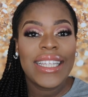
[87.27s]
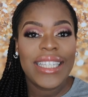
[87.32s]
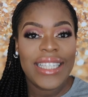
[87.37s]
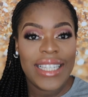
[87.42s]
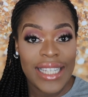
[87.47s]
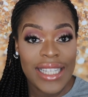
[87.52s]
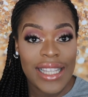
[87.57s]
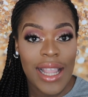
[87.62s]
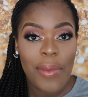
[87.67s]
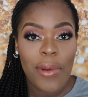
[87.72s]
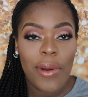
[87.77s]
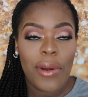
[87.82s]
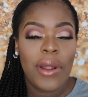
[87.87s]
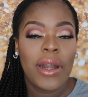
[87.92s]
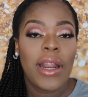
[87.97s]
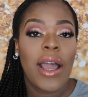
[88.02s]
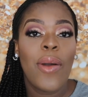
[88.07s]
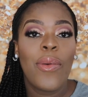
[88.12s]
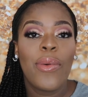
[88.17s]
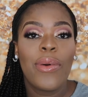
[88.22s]
This time
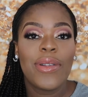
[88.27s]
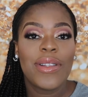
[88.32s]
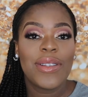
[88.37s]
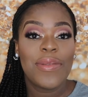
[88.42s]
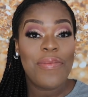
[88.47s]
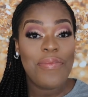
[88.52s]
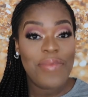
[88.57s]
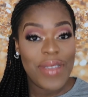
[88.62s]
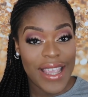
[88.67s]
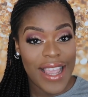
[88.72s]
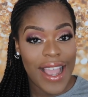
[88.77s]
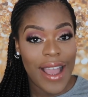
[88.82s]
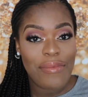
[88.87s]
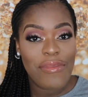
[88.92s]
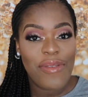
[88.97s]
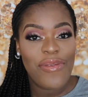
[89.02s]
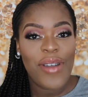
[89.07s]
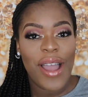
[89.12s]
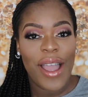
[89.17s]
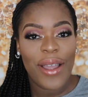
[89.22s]
around I was
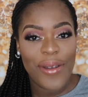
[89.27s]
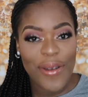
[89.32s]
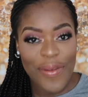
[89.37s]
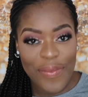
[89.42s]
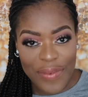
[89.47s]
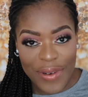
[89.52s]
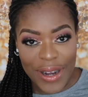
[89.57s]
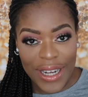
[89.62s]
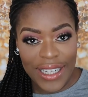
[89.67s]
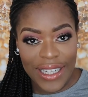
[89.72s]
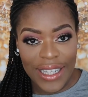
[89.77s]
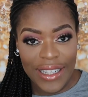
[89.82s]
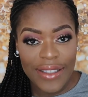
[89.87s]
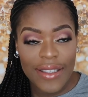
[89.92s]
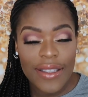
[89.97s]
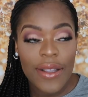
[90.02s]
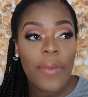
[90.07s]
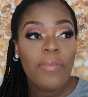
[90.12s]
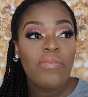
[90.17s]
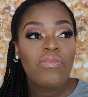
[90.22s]
bigger before I got
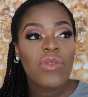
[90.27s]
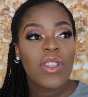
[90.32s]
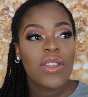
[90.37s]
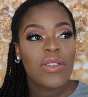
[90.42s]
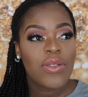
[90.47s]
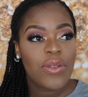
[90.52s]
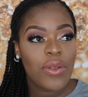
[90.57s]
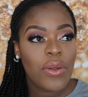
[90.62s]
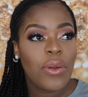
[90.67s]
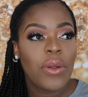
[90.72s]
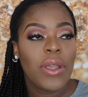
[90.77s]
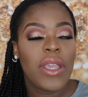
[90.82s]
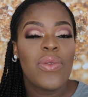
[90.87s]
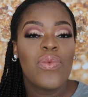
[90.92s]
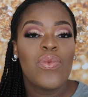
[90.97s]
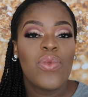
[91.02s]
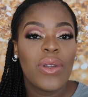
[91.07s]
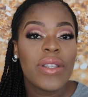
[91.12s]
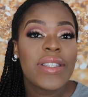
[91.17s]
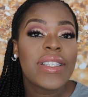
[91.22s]
pregnant, so
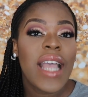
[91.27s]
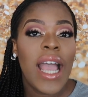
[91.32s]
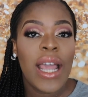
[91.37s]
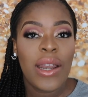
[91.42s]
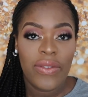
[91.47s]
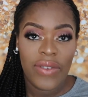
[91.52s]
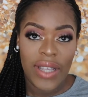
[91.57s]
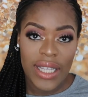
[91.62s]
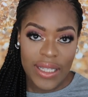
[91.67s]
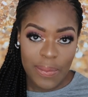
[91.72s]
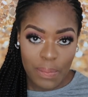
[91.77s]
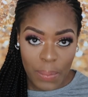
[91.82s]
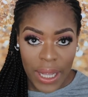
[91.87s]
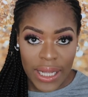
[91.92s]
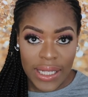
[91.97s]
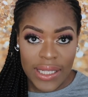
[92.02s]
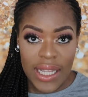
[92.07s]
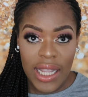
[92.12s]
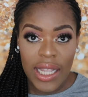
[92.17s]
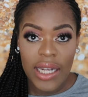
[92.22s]
it was kind of
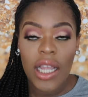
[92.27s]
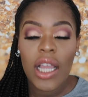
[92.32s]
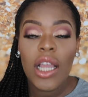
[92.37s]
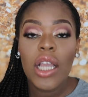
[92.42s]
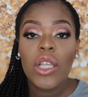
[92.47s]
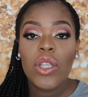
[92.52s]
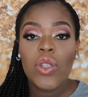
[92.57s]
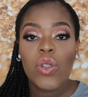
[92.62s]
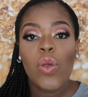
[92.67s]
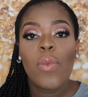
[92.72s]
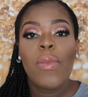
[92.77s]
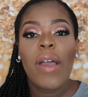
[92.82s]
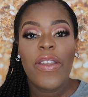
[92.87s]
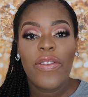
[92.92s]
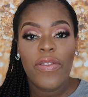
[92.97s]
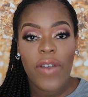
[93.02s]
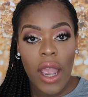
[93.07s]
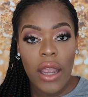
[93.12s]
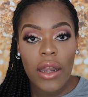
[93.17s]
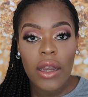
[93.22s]
expected. So
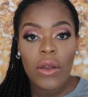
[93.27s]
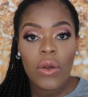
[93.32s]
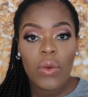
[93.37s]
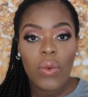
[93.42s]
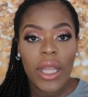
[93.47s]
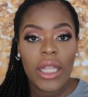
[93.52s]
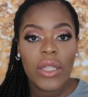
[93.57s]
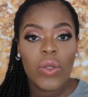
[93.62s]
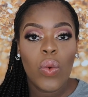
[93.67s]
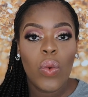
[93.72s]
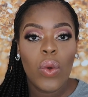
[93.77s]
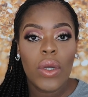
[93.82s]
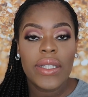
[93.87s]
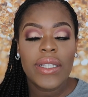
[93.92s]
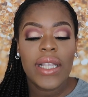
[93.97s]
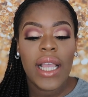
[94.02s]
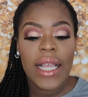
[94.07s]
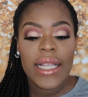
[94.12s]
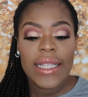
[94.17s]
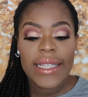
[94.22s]
my final weight
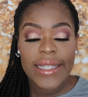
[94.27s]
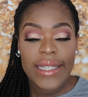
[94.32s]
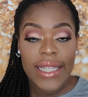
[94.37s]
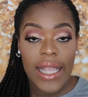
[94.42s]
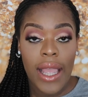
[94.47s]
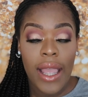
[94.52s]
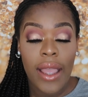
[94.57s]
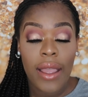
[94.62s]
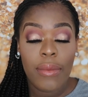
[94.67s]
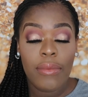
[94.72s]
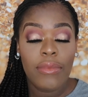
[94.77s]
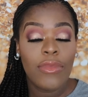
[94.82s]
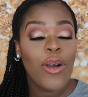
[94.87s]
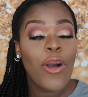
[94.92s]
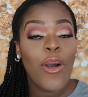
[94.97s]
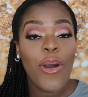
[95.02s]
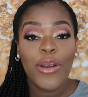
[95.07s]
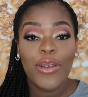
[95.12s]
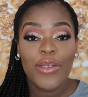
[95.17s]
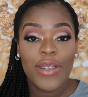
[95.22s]
was um,
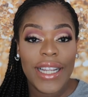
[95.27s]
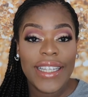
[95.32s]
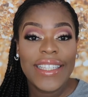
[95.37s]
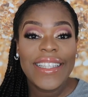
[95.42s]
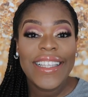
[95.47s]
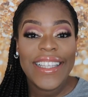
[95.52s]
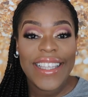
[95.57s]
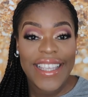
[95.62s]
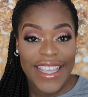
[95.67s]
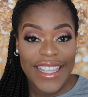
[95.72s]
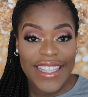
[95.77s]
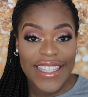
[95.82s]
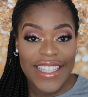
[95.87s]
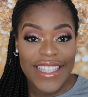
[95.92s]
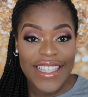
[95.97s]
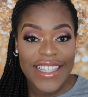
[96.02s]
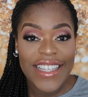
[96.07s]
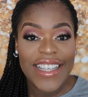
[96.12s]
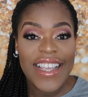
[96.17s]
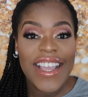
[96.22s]
one hundred
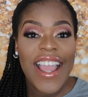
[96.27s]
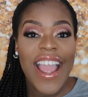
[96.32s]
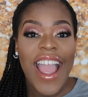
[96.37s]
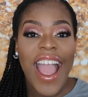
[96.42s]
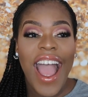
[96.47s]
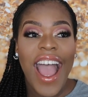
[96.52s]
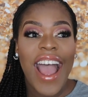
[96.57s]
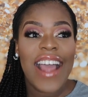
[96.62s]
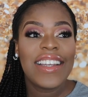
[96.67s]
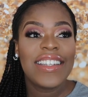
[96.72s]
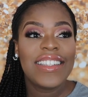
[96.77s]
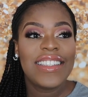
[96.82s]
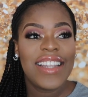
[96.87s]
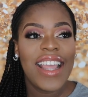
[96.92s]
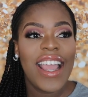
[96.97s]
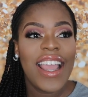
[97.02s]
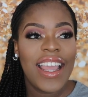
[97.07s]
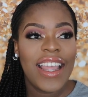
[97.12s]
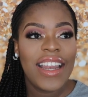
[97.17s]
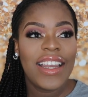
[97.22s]
kilograms, and
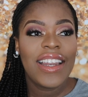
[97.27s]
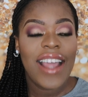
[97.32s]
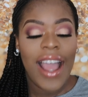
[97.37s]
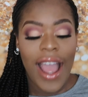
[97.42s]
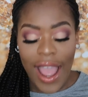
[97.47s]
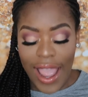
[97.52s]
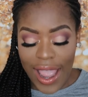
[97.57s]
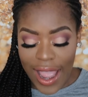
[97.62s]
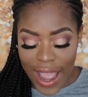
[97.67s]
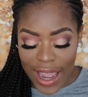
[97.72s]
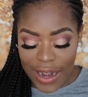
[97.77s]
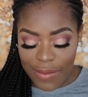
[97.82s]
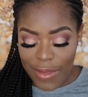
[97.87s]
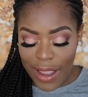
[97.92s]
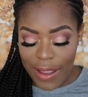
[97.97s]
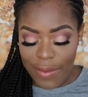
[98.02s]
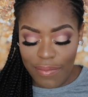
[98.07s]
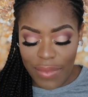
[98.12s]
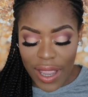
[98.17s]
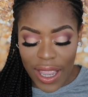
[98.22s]
then I
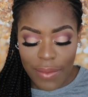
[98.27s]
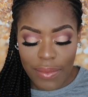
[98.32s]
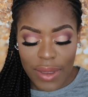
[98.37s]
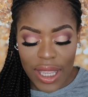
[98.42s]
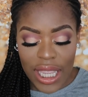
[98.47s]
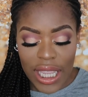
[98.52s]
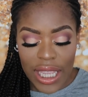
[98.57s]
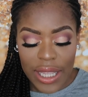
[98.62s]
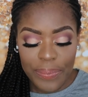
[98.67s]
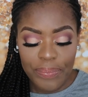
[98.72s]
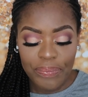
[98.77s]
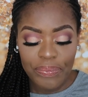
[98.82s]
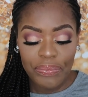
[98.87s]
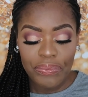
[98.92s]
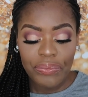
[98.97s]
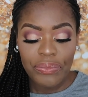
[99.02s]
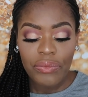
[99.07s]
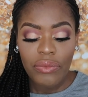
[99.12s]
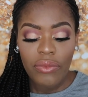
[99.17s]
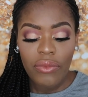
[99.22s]
had my baby,
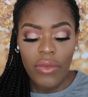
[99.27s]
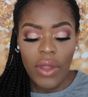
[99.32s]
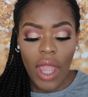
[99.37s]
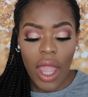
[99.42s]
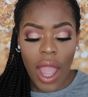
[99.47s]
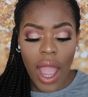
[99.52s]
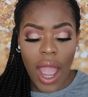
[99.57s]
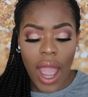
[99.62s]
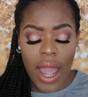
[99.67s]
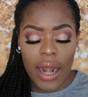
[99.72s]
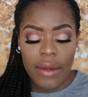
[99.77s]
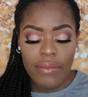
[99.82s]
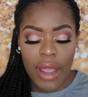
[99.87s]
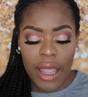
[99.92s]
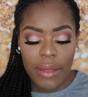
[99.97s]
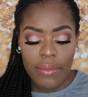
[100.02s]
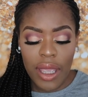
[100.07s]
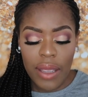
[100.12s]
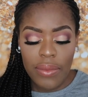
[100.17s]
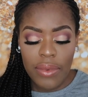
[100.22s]
and
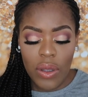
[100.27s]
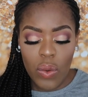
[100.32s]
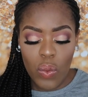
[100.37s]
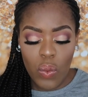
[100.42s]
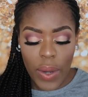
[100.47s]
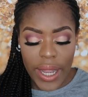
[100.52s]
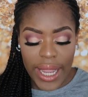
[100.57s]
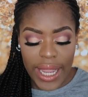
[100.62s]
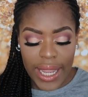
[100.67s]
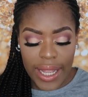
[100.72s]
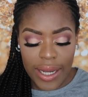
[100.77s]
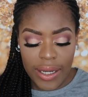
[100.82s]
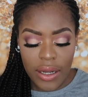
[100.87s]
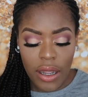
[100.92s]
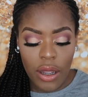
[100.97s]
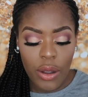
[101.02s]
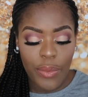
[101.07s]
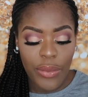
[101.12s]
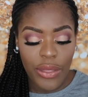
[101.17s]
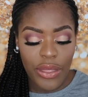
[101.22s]
my baby
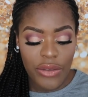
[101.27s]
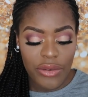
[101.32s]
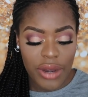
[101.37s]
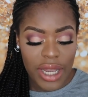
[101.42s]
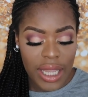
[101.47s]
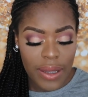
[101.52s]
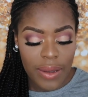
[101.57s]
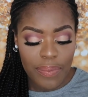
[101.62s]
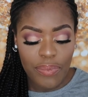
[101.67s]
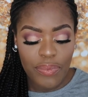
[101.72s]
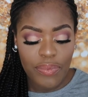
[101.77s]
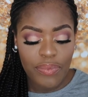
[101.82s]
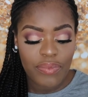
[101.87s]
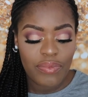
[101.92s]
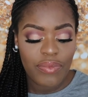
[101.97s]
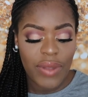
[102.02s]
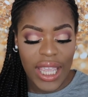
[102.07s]
weighed um three kilograms,